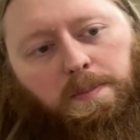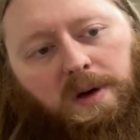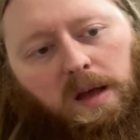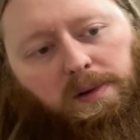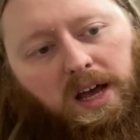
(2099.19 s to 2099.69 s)

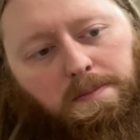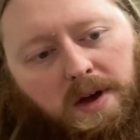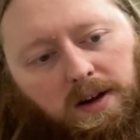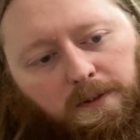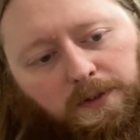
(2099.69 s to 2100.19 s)
Beyblade
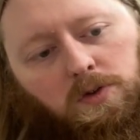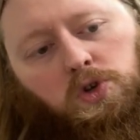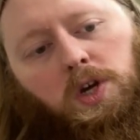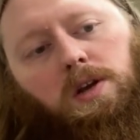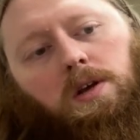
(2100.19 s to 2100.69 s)
Metal
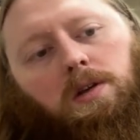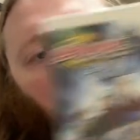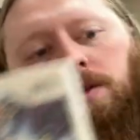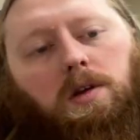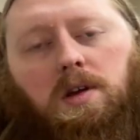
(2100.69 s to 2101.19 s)
Fusion,
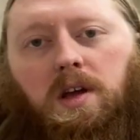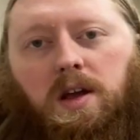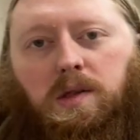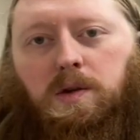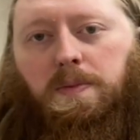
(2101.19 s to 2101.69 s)

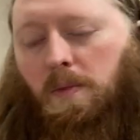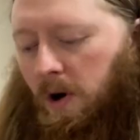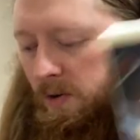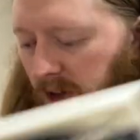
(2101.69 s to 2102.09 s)
and Super Mario